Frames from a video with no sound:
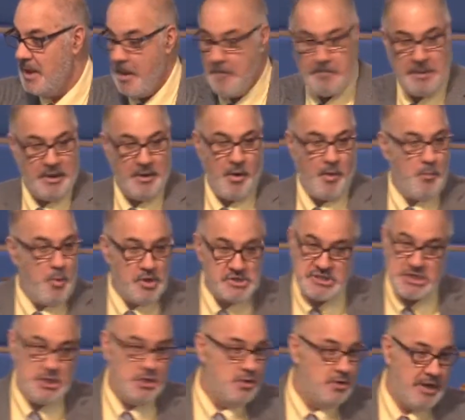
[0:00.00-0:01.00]
But I
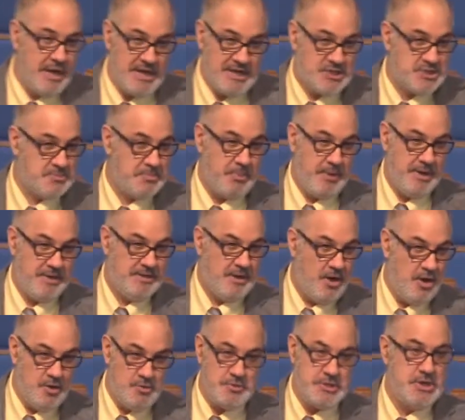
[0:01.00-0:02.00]
wasn't good at a sprint. The
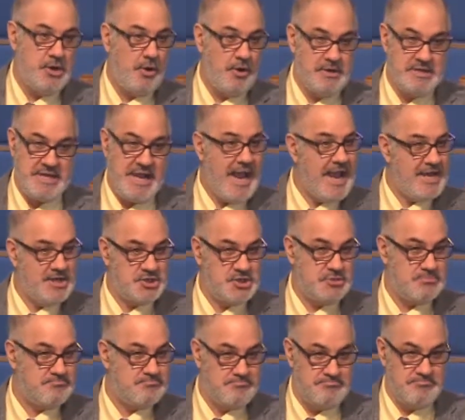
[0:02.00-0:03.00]
100-yard
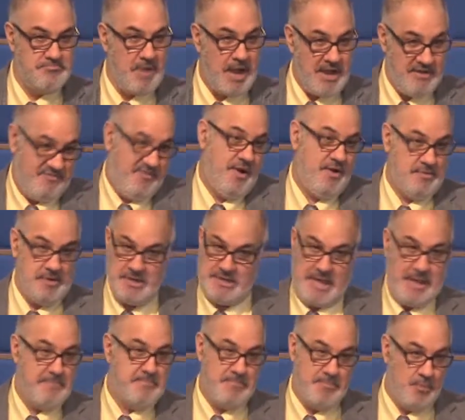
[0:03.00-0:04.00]
dash, I found
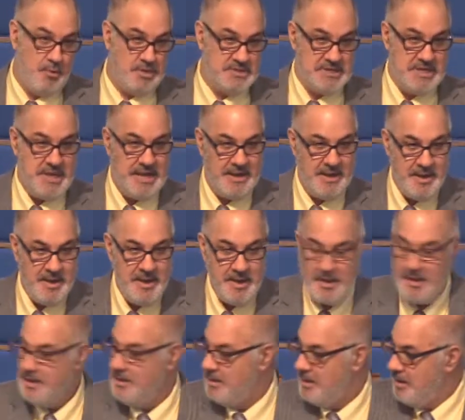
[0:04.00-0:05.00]
that wasn't it.
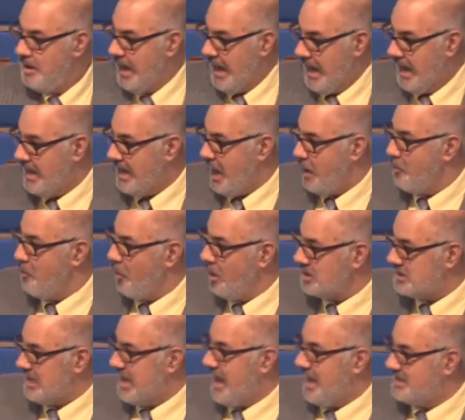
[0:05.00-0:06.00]
And I
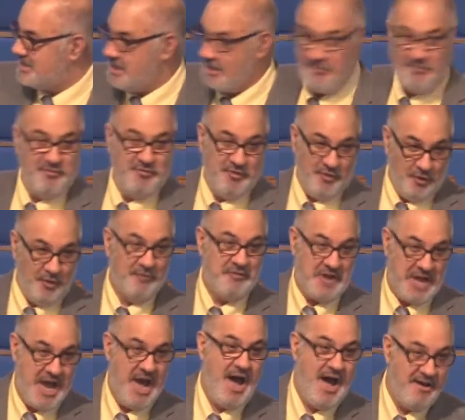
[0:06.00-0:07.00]
wasn't as full
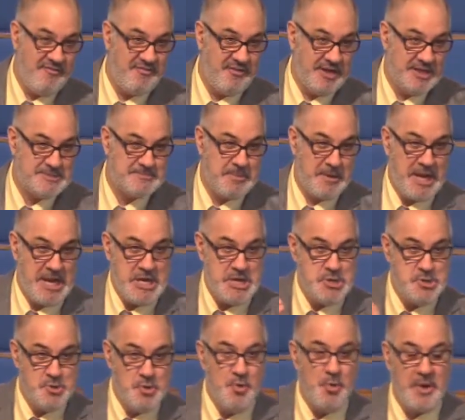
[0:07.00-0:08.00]
of confidence, but I
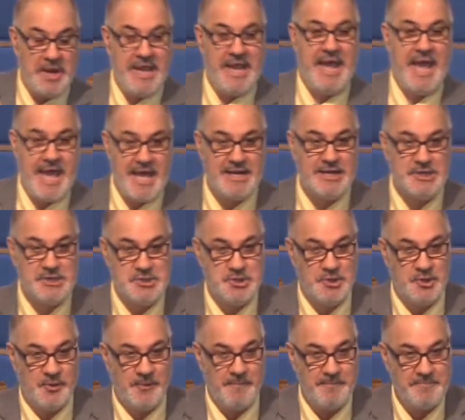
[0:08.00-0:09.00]
knew what I had to
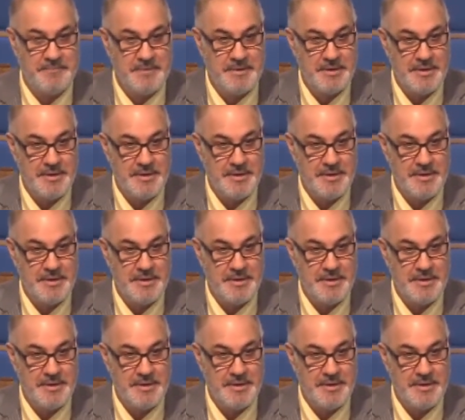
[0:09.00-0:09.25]
do.